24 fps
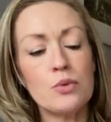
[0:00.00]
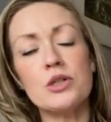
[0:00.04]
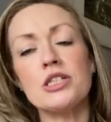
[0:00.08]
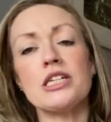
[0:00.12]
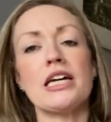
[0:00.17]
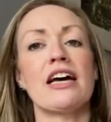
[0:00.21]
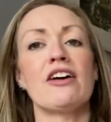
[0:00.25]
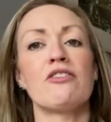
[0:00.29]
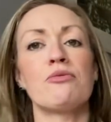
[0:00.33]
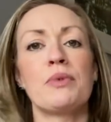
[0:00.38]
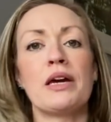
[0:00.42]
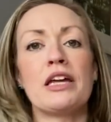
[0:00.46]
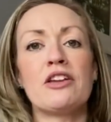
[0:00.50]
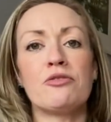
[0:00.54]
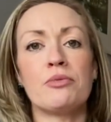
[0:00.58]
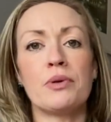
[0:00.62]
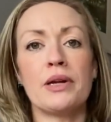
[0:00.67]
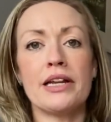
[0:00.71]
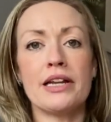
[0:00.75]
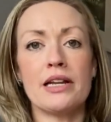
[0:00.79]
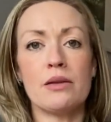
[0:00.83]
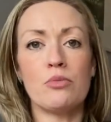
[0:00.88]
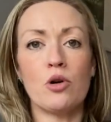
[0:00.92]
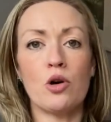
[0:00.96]
which I have made for
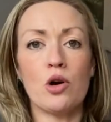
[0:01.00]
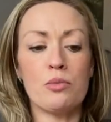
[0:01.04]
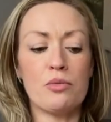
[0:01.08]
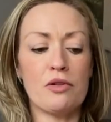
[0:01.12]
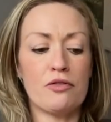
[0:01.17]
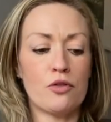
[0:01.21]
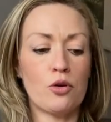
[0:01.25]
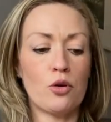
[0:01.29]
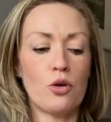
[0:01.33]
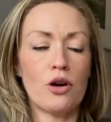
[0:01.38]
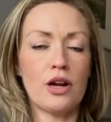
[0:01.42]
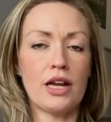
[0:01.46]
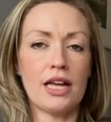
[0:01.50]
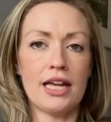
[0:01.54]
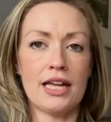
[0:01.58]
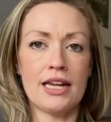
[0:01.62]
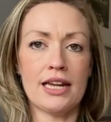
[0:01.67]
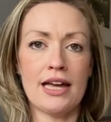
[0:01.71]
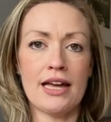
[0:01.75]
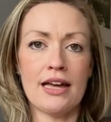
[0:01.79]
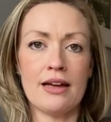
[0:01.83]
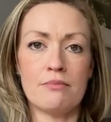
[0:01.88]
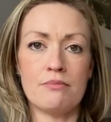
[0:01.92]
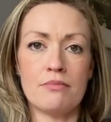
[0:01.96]
my little boy before
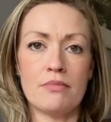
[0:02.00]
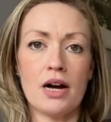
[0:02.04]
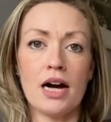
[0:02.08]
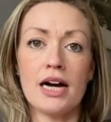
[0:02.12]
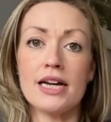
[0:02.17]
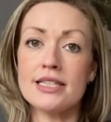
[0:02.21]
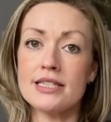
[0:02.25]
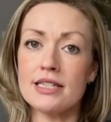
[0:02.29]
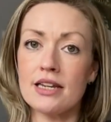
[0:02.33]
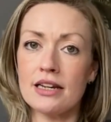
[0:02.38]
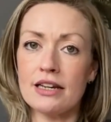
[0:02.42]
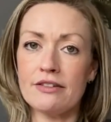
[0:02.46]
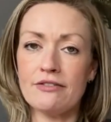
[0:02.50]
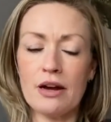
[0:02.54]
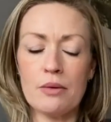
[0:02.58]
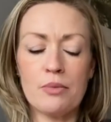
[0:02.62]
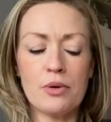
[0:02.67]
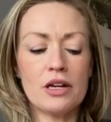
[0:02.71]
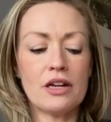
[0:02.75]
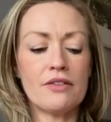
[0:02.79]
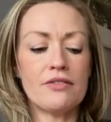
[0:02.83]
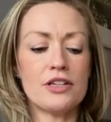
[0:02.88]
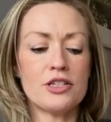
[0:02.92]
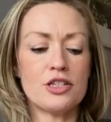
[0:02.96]
in Ice Lolly
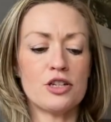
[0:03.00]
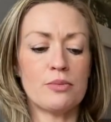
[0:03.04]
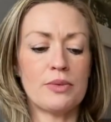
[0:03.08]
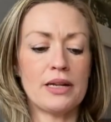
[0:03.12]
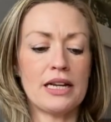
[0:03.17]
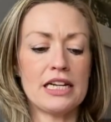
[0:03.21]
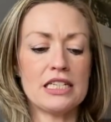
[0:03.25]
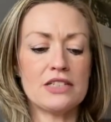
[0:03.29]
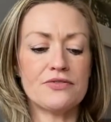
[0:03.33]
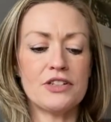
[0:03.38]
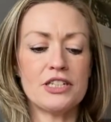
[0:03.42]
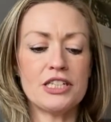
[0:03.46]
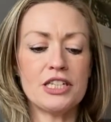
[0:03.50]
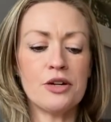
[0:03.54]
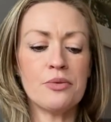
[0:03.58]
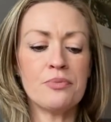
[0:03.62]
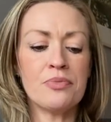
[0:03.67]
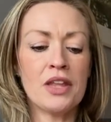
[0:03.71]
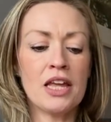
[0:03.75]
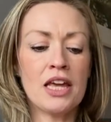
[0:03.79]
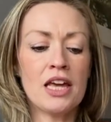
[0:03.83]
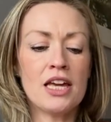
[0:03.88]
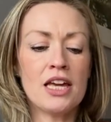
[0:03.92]
fabric, if you saw my last video.